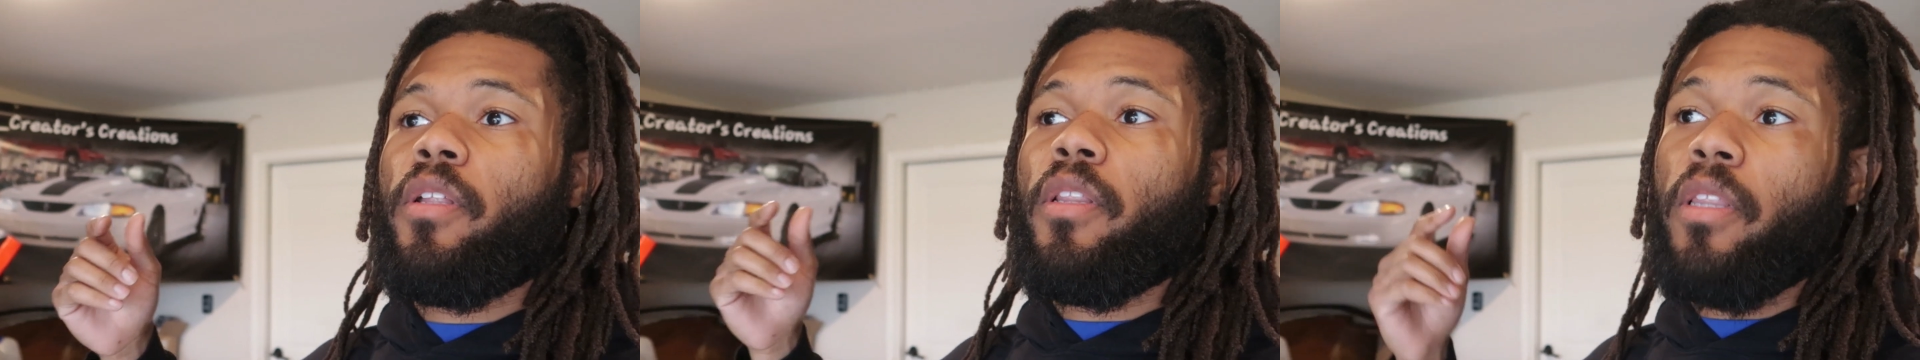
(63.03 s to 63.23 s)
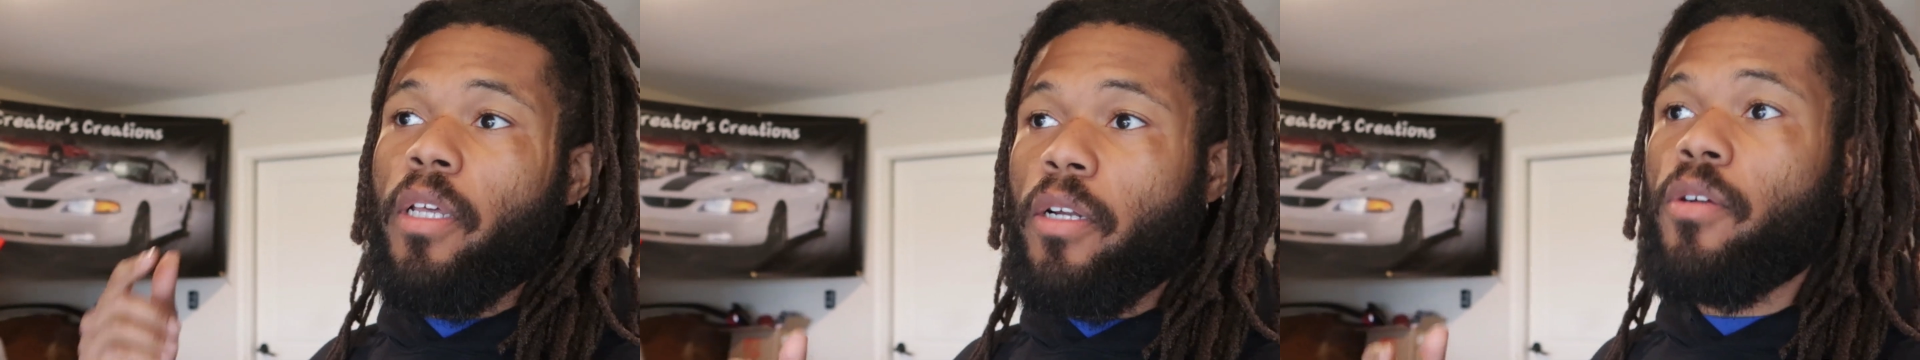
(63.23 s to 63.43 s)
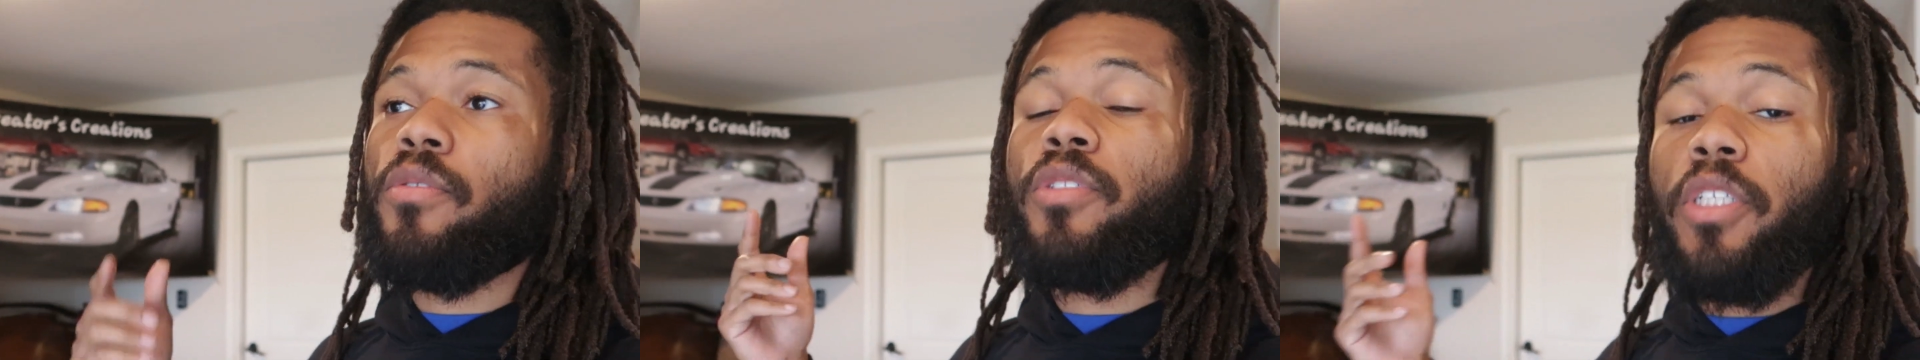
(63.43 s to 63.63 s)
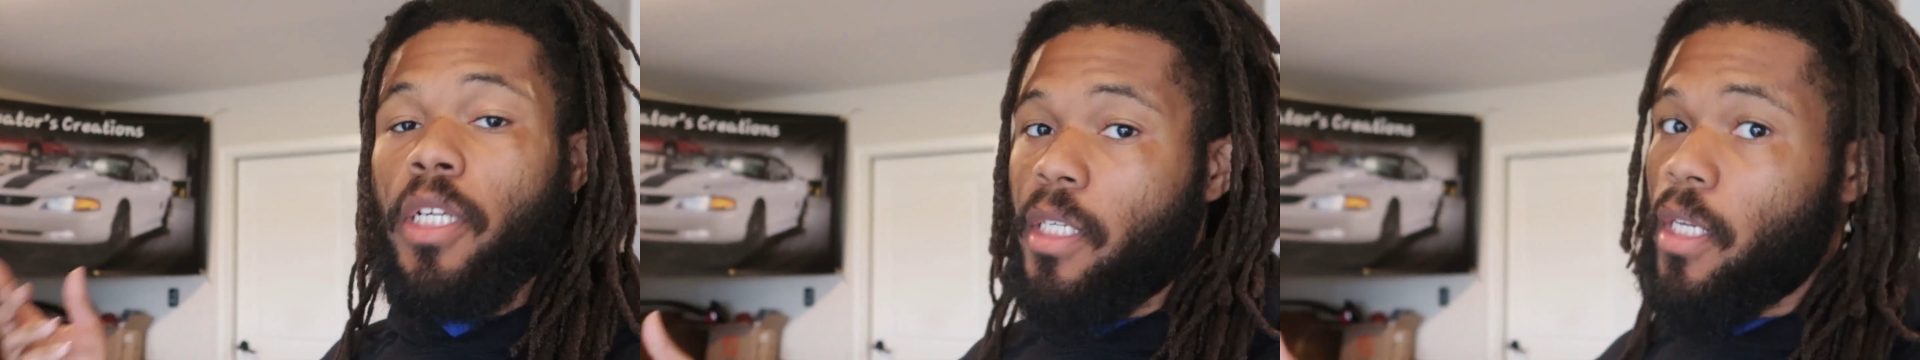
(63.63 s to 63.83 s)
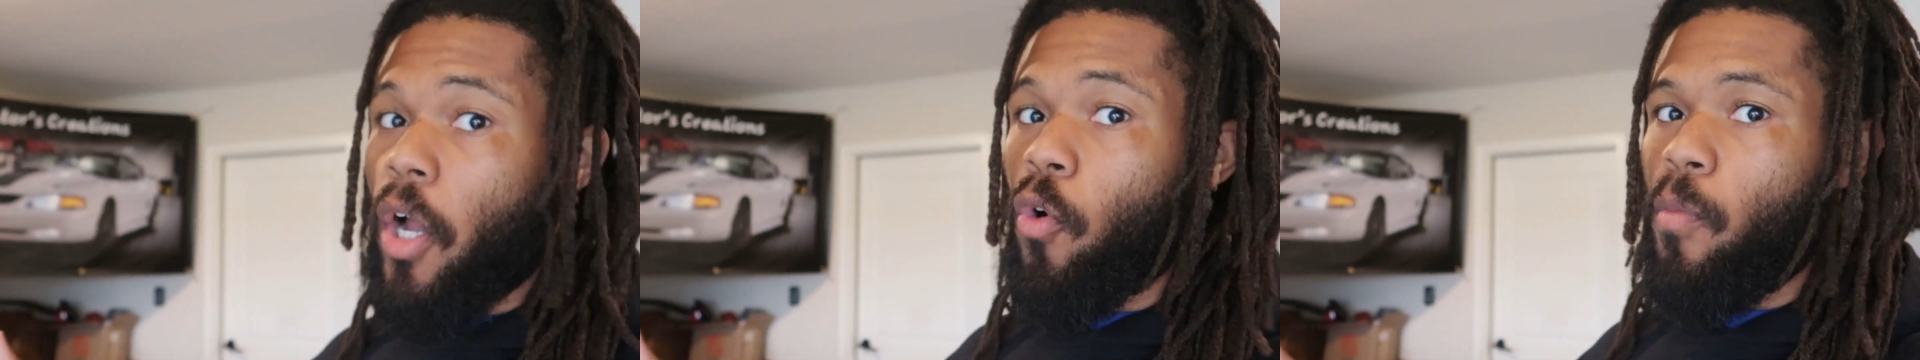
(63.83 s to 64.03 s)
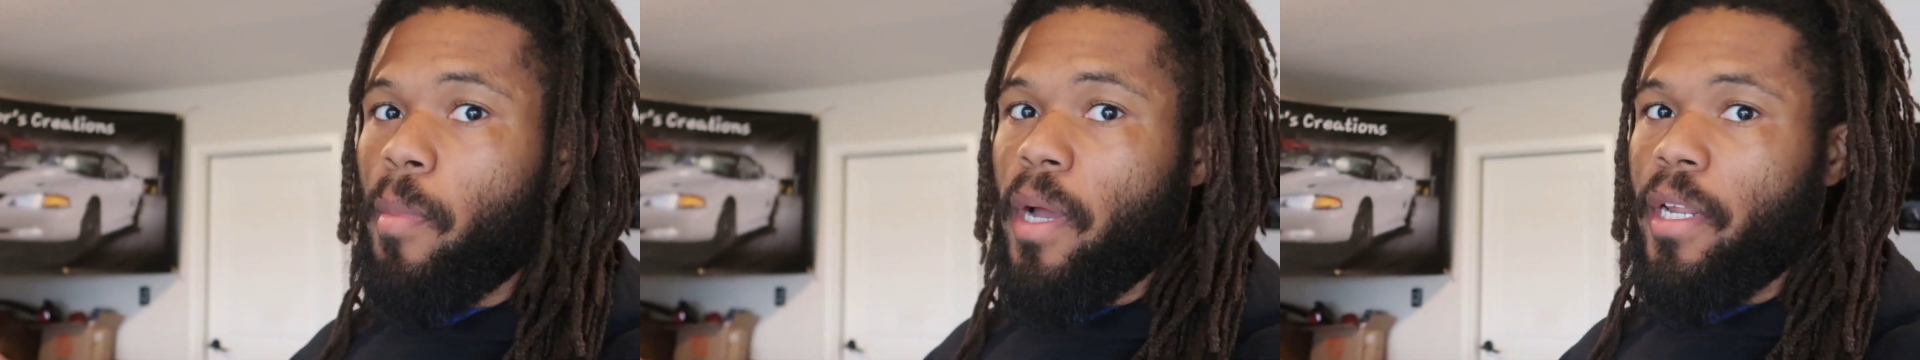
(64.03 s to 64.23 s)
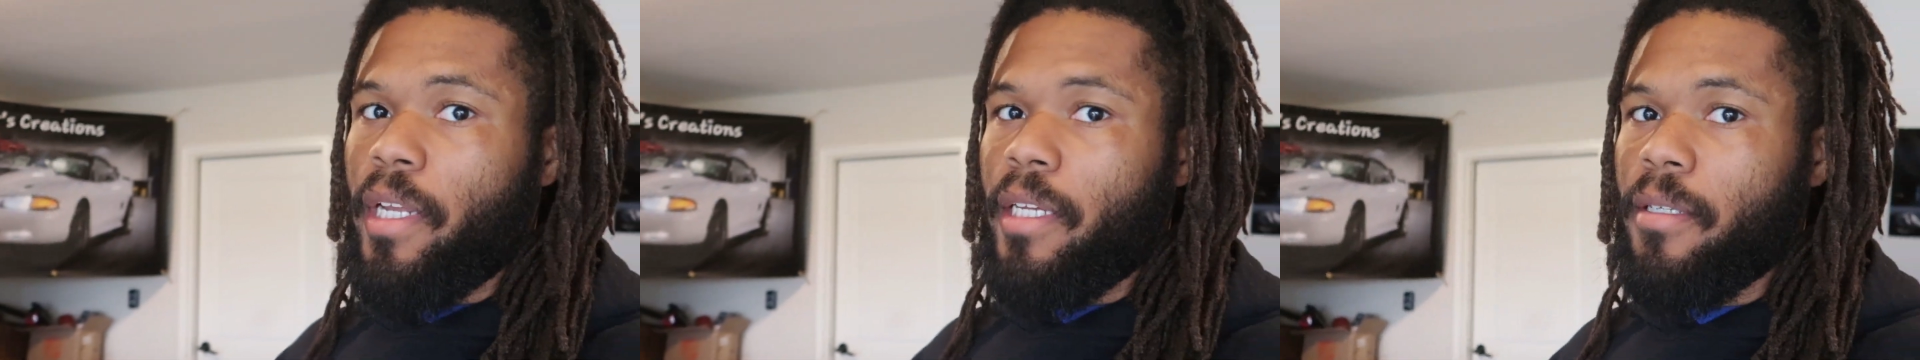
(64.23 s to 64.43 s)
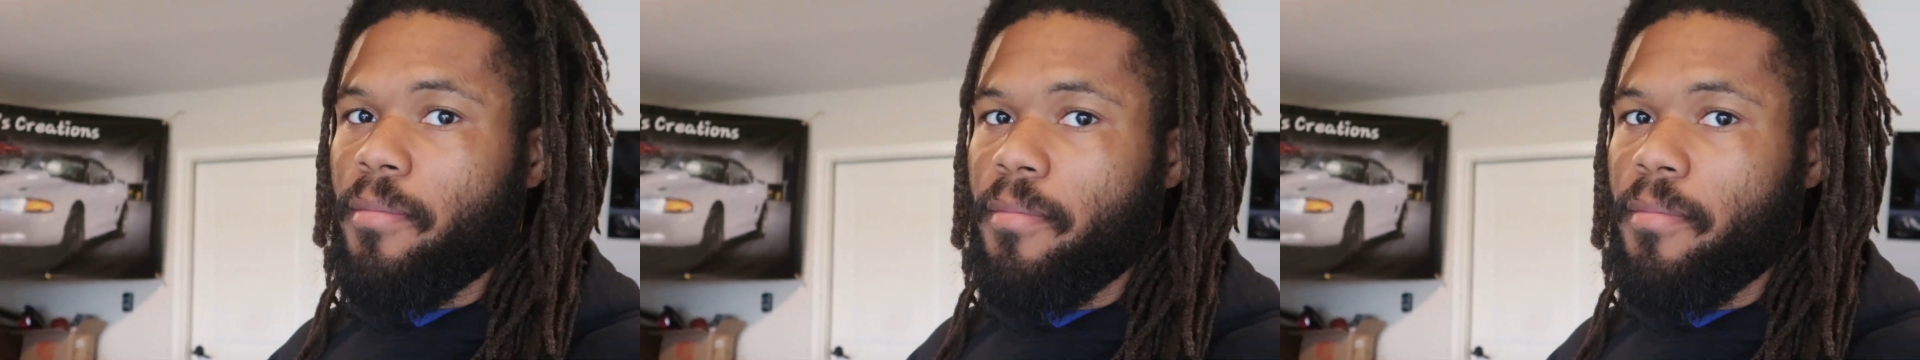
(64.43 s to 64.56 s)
little to no money.